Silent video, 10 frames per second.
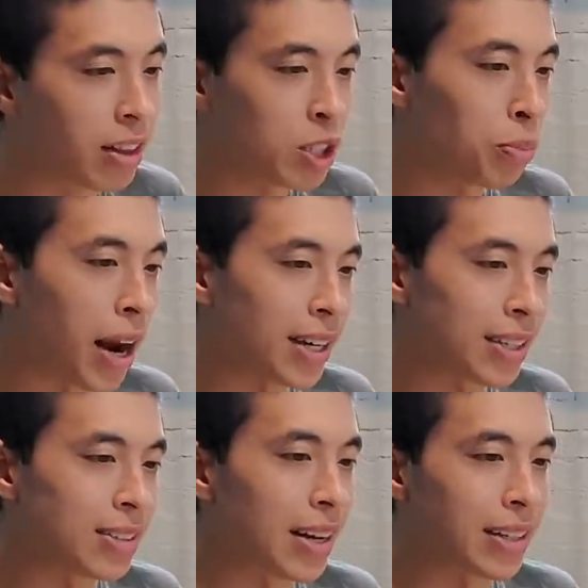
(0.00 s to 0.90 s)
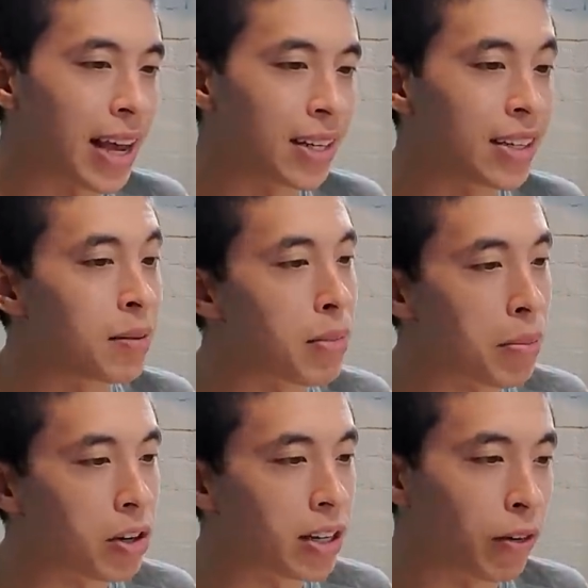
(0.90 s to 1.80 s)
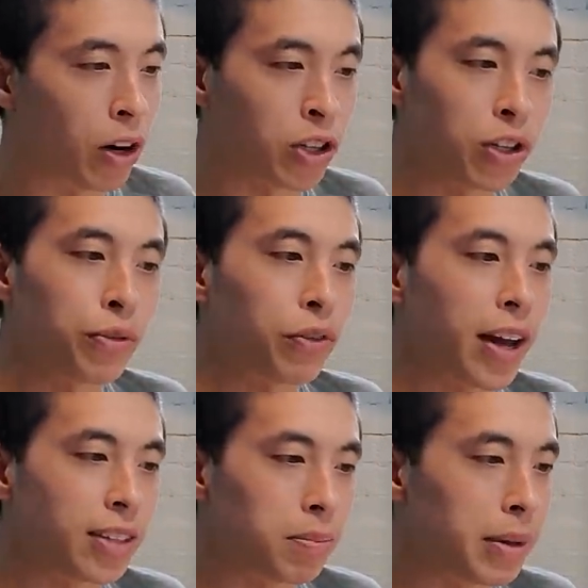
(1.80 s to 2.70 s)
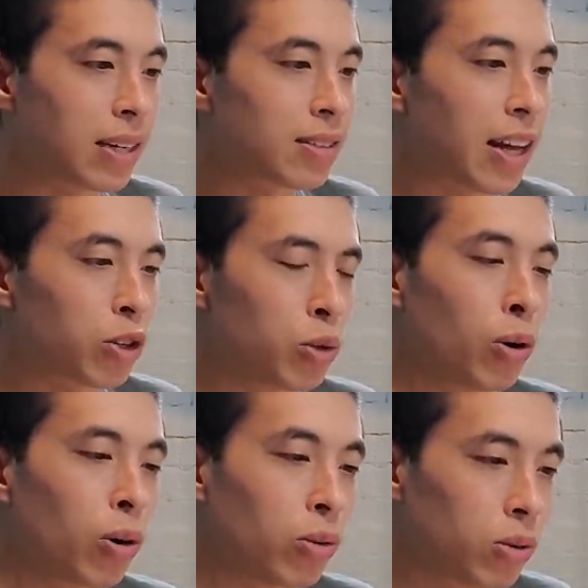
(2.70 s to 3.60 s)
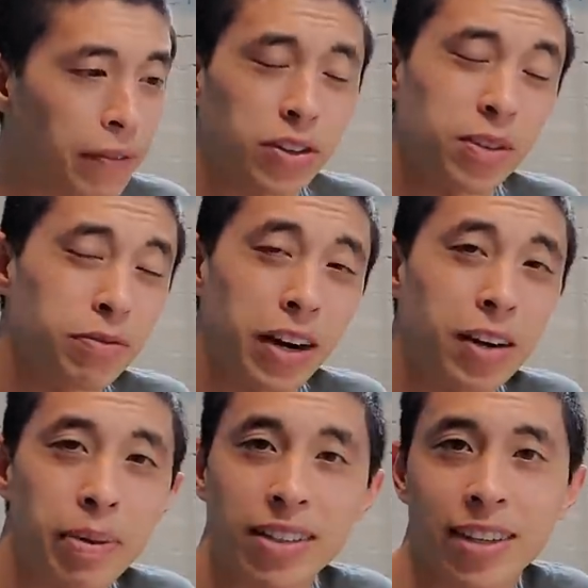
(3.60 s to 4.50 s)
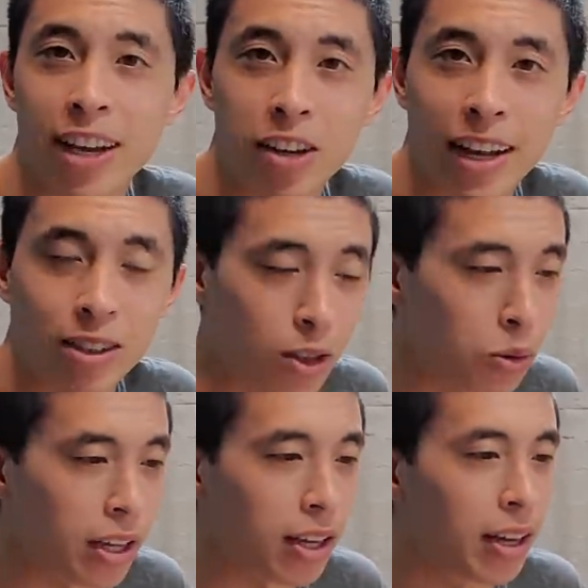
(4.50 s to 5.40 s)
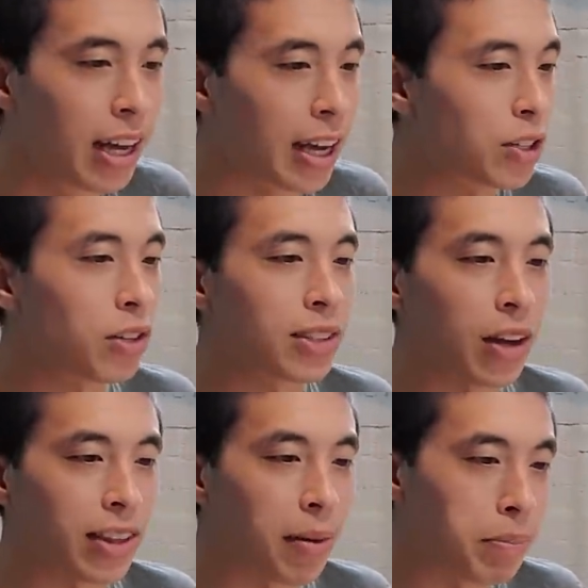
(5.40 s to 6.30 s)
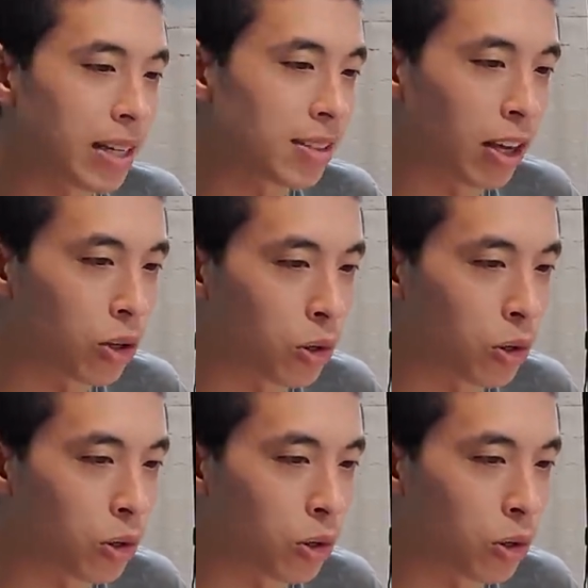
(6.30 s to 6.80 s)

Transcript: this product is dedicated in memory of our good friend Ming Zhen Kuo. After some very basic internet sleuthing, it turns out that Ming Zhen